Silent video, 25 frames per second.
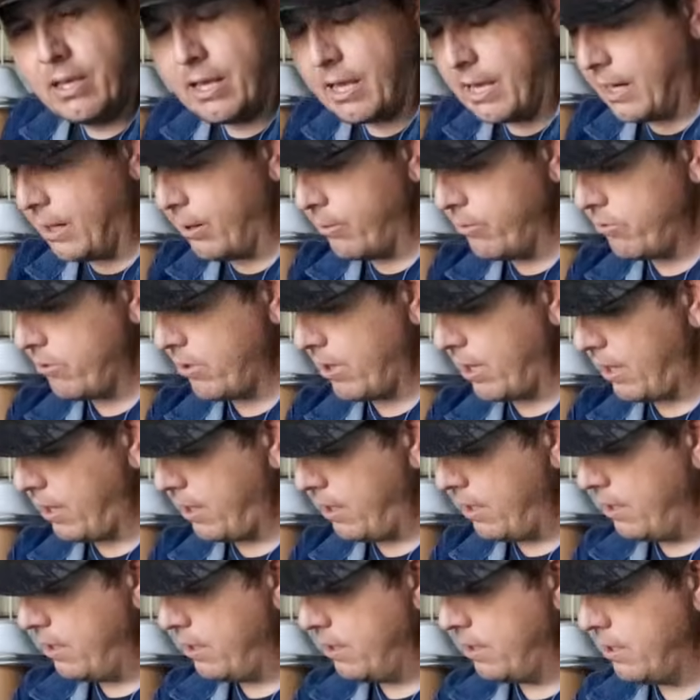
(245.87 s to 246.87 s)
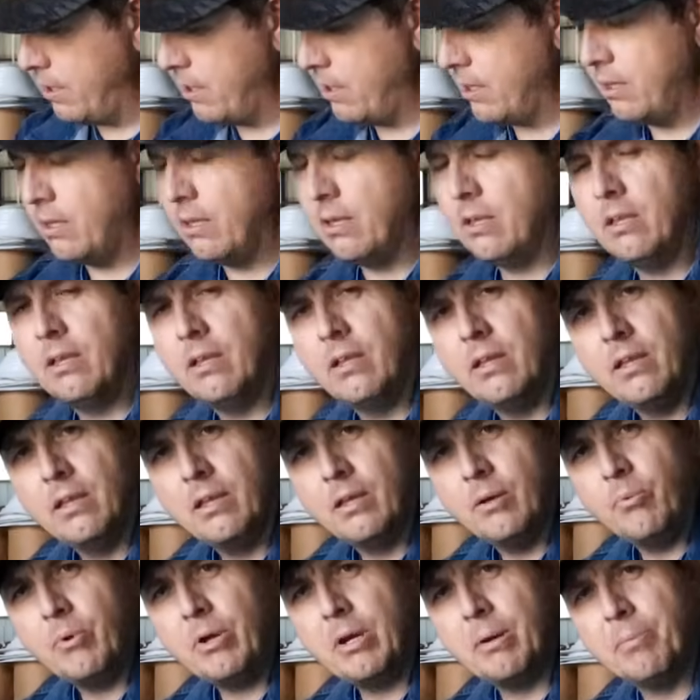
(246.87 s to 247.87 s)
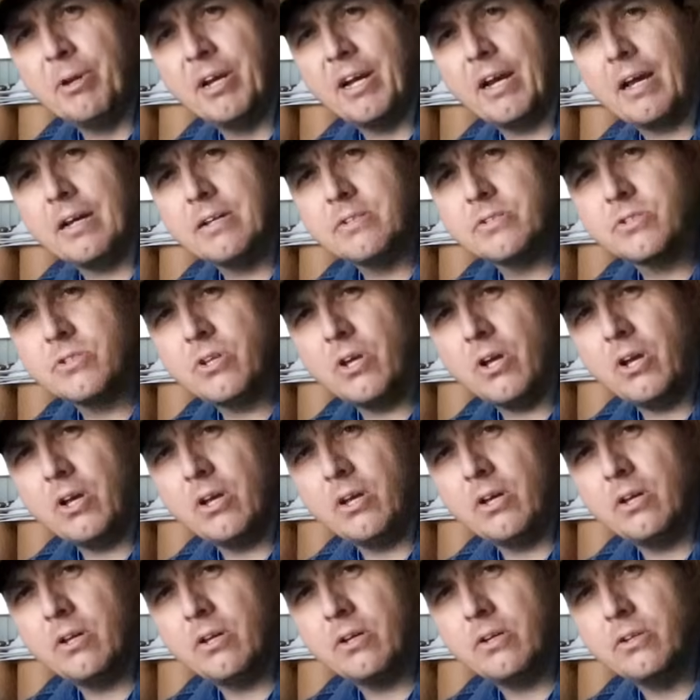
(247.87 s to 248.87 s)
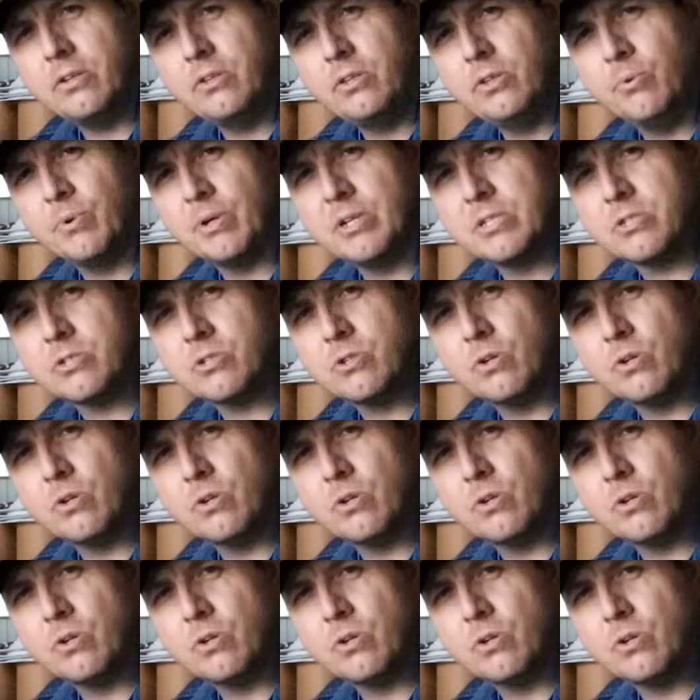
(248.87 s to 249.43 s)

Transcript: And I was like, wait a minute, I saw U.S.